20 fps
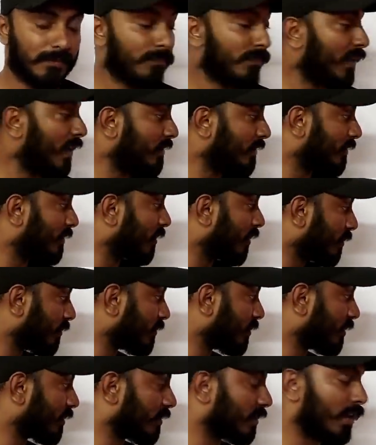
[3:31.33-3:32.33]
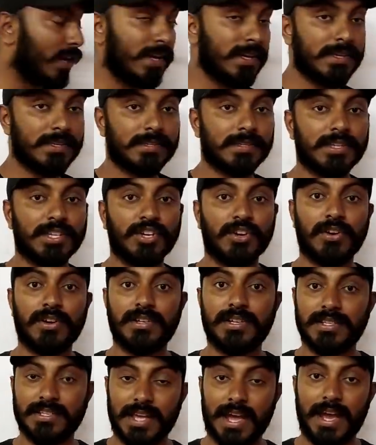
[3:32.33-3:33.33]
And the third thing is your
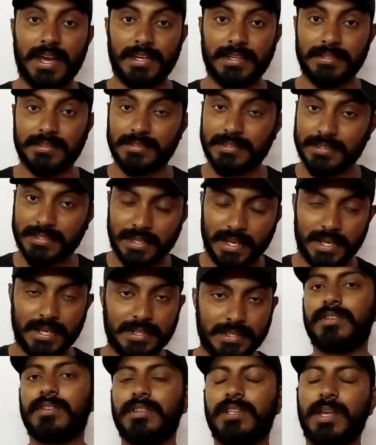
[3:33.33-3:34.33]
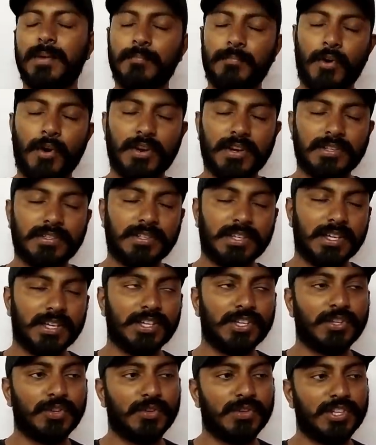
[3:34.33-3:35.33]
design skills. The important thing
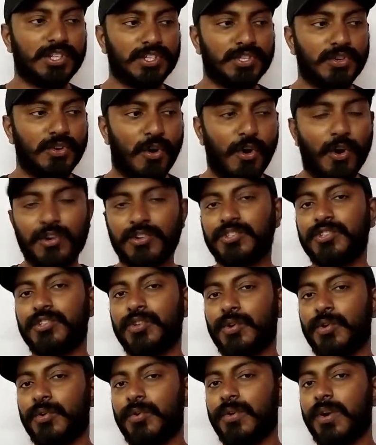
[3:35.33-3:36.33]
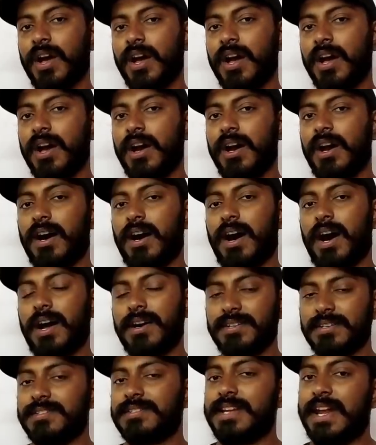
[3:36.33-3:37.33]
you need to also
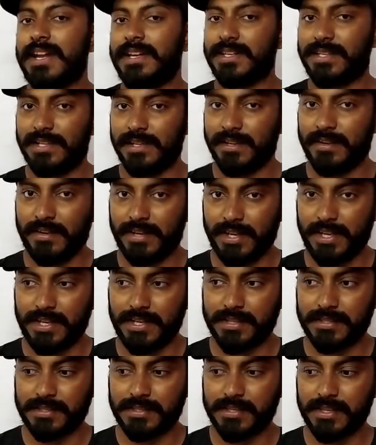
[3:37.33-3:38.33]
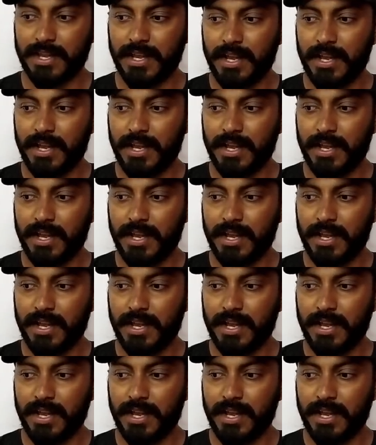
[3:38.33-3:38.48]
understand here is